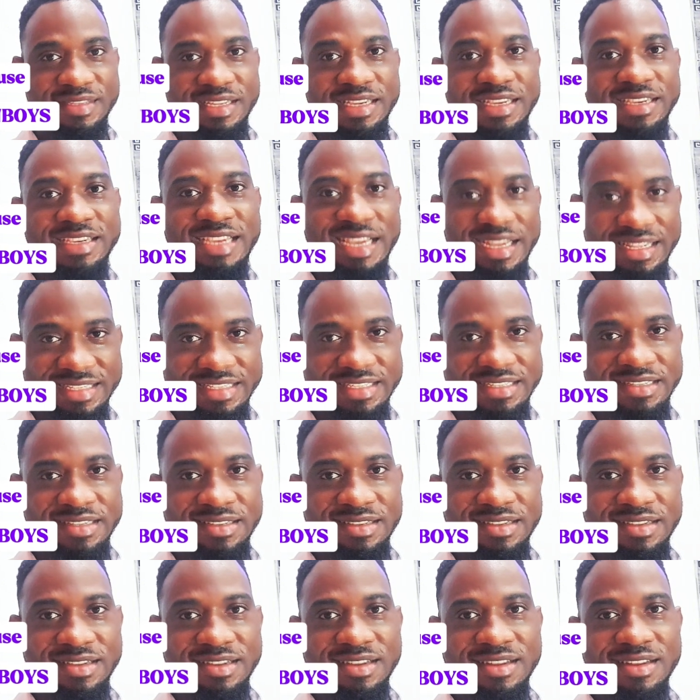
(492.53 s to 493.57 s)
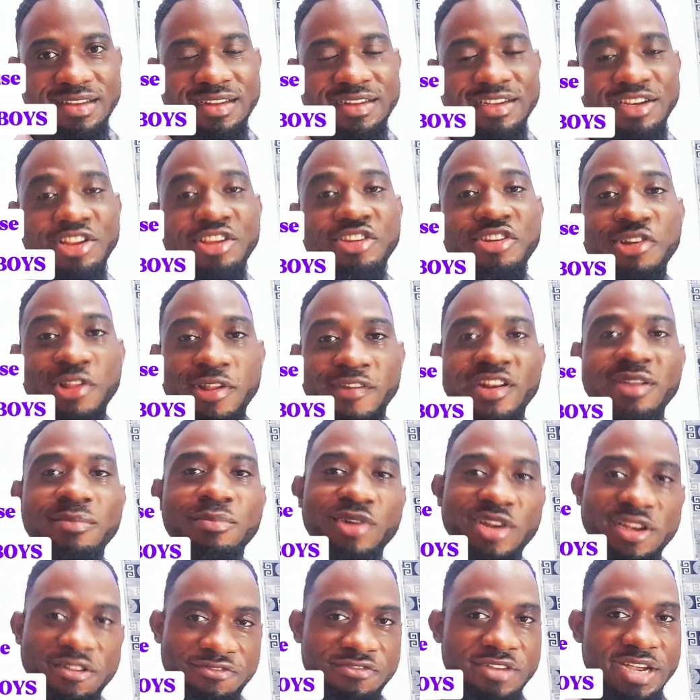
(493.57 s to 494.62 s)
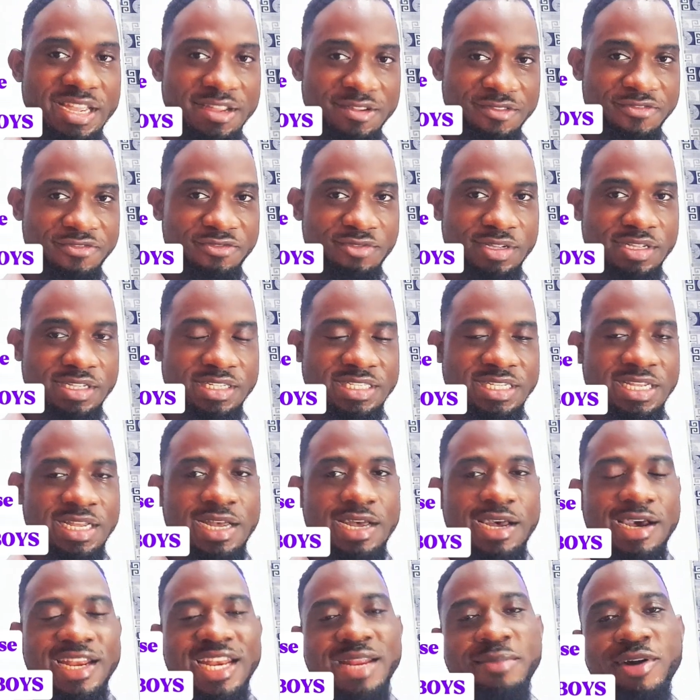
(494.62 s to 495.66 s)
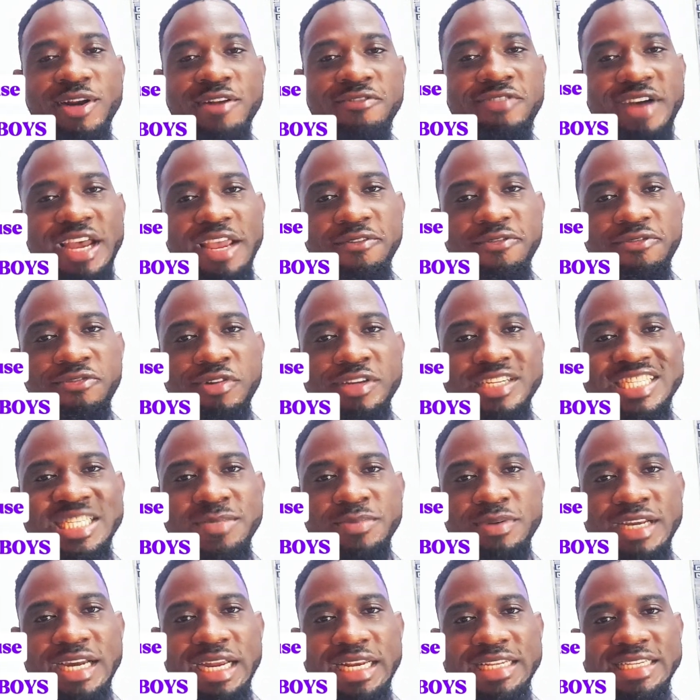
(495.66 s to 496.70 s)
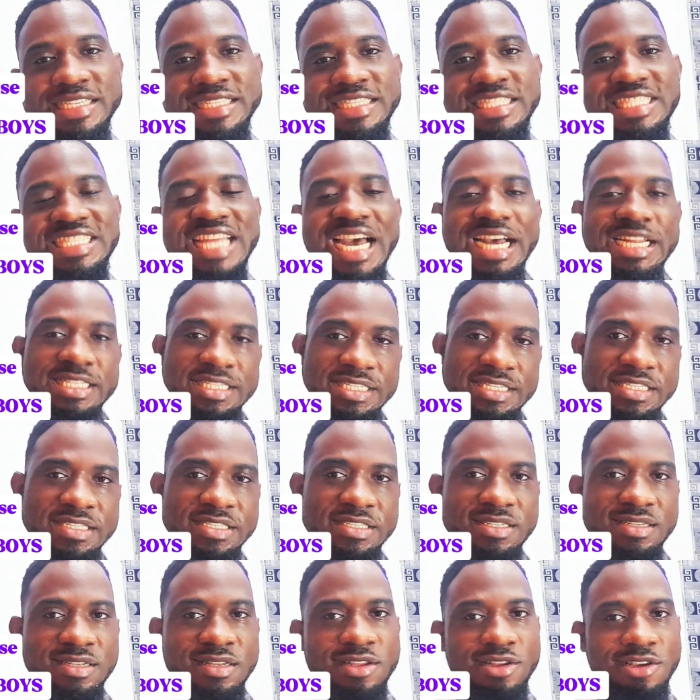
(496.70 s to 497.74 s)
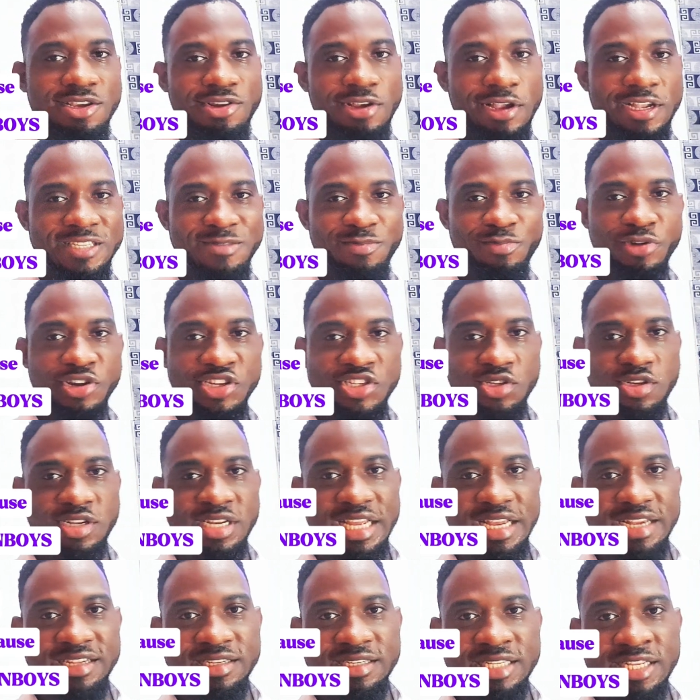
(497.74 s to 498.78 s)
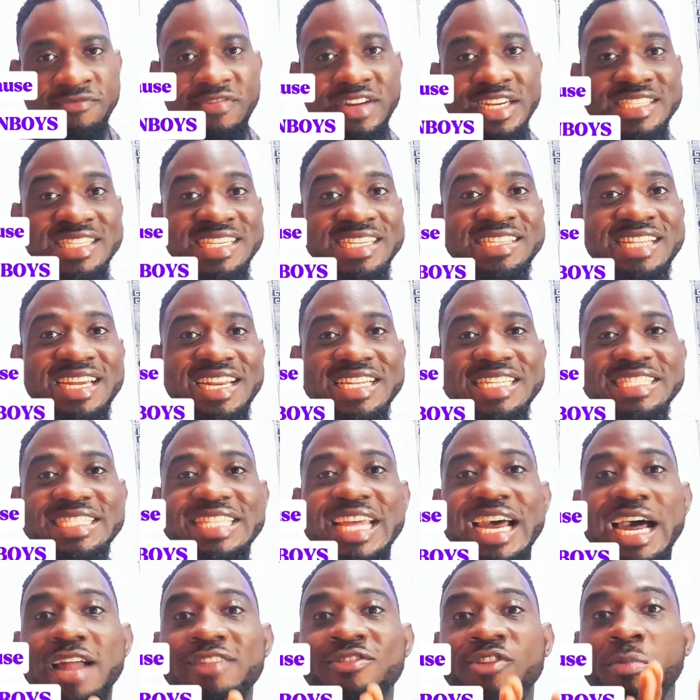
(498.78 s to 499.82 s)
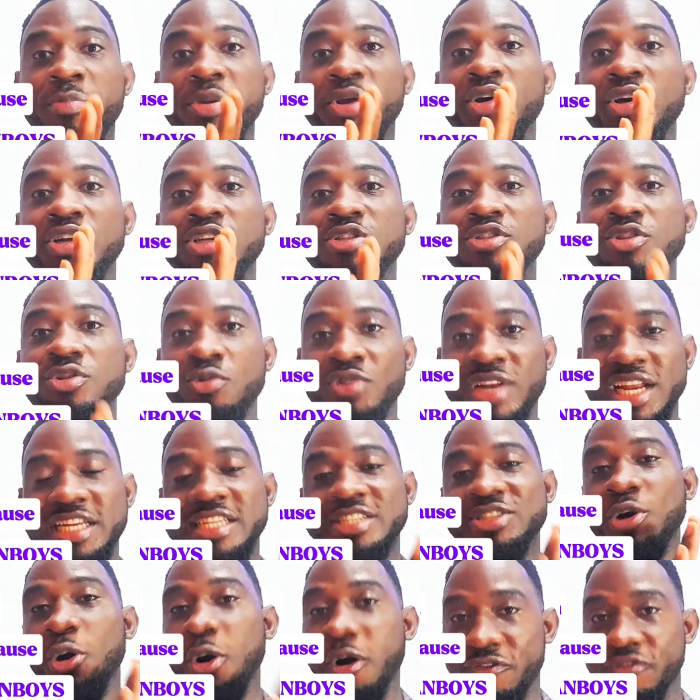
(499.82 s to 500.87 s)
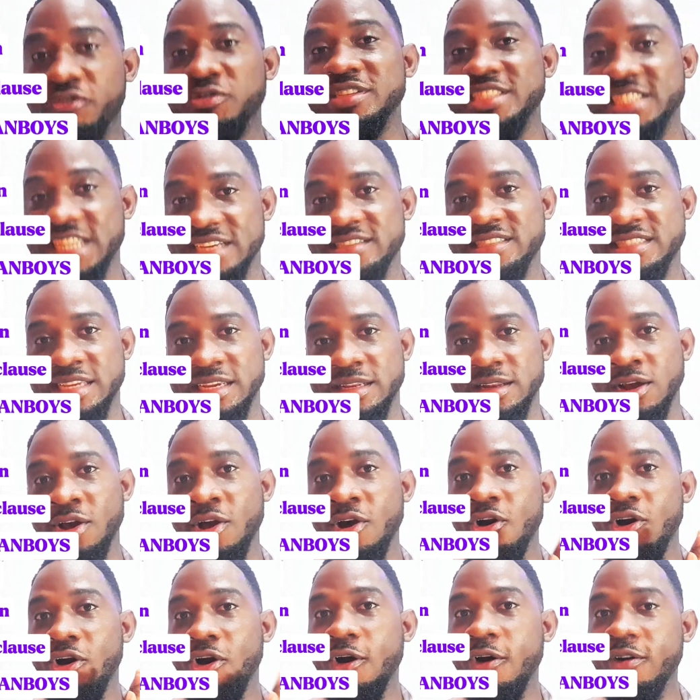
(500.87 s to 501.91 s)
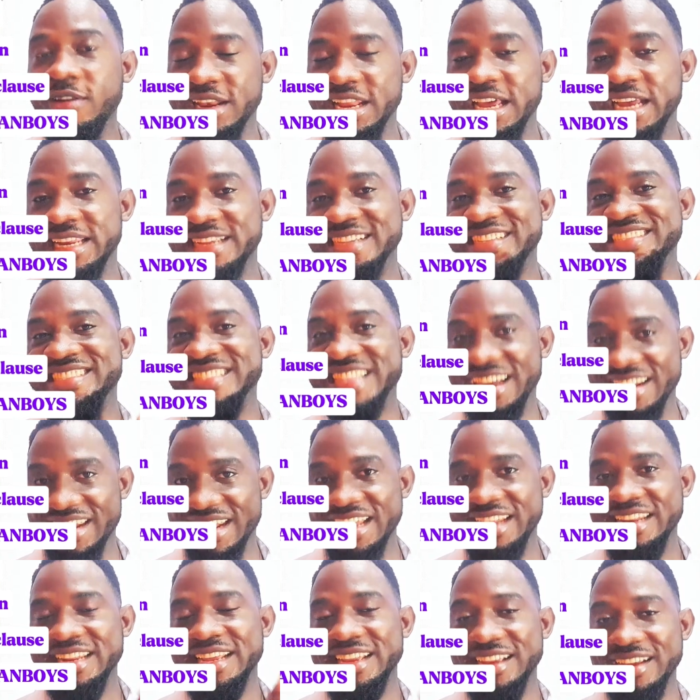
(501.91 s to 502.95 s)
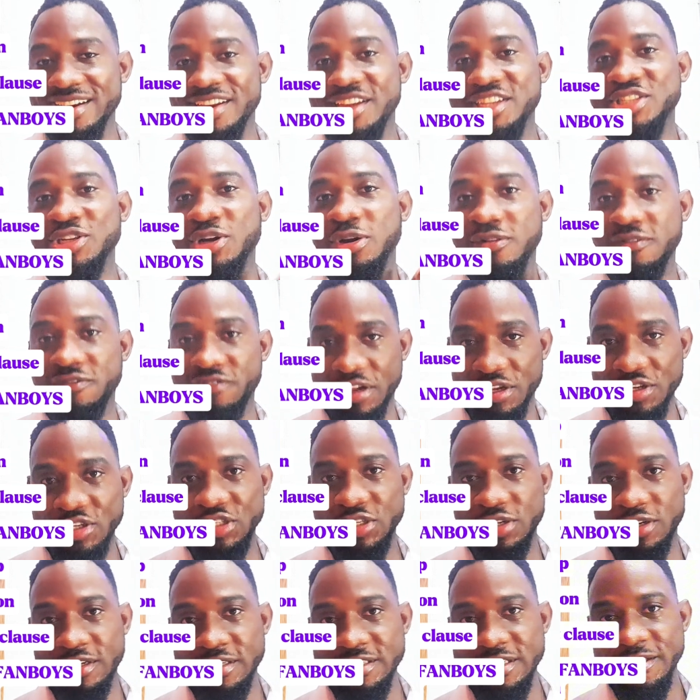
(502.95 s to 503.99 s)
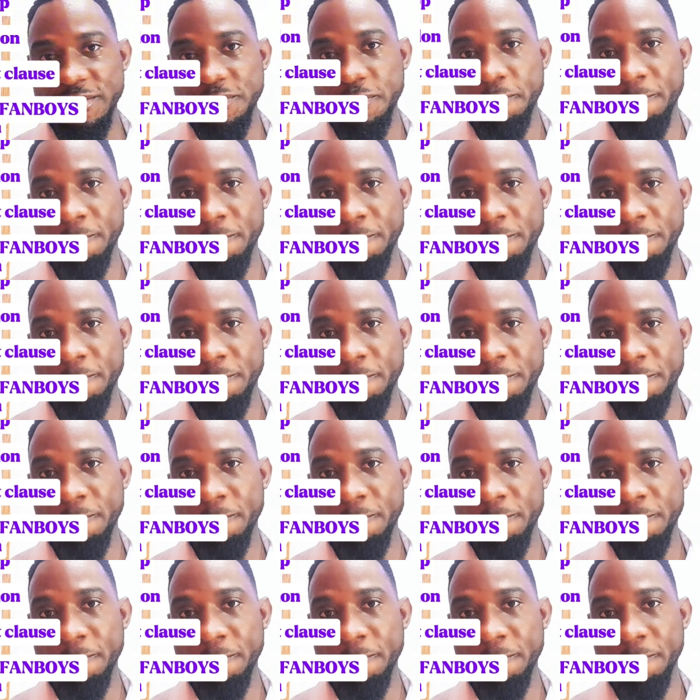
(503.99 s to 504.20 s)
Yes, the use of the modifying phrase. The modifying phrase typically starts your expression on the SAT. In fact, it's an entire topic on its own that is often tested under the standard English conventions,